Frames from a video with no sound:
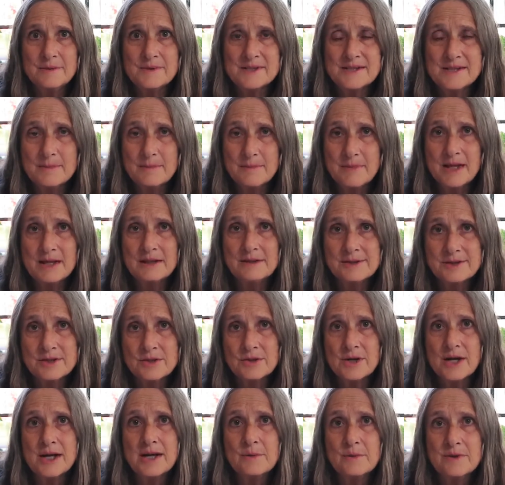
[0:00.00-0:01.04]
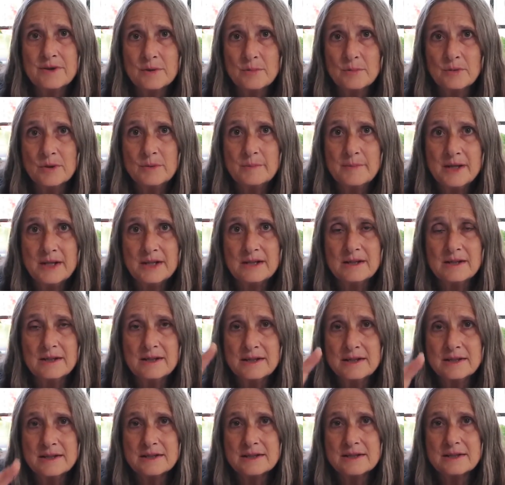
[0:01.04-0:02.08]
it was a metal tray with a mermaid
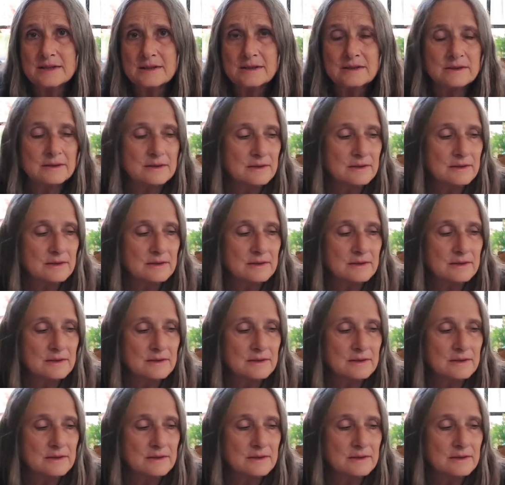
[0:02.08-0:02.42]
on it.